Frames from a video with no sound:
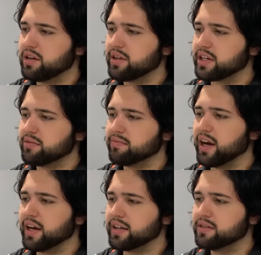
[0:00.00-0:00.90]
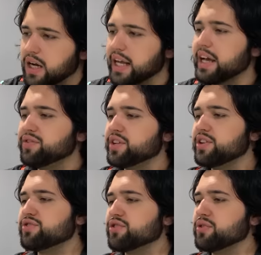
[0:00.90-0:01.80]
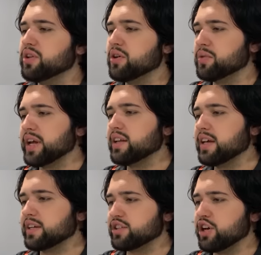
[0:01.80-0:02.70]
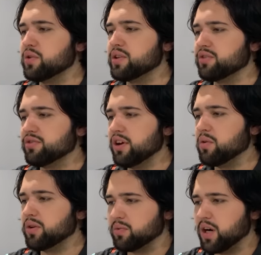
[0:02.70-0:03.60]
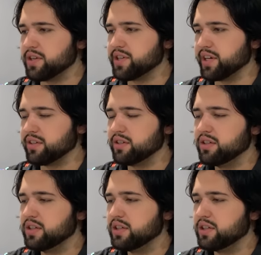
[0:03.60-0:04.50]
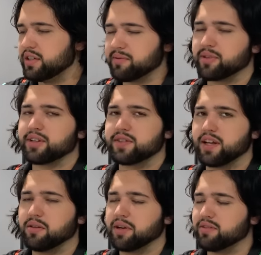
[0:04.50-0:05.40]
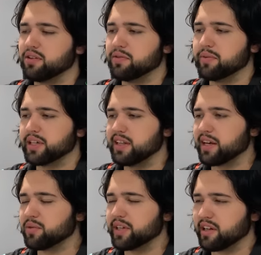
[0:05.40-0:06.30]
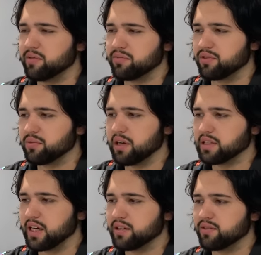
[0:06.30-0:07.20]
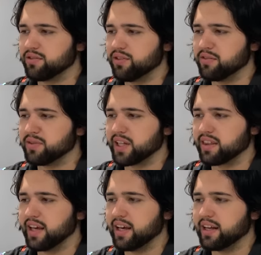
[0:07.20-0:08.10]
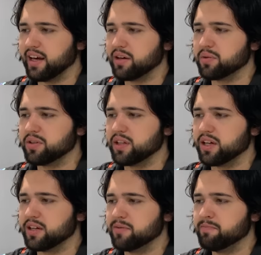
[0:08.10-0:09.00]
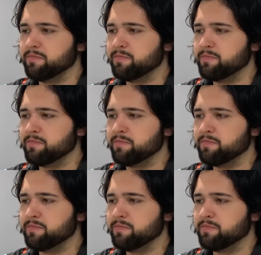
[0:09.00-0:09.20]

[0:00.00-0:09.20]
I think I'm fine. I guess it is true though when I like know there's no one watching and I'm gonna tell myself a bit, like when it comes to red lights or stuff like that, I will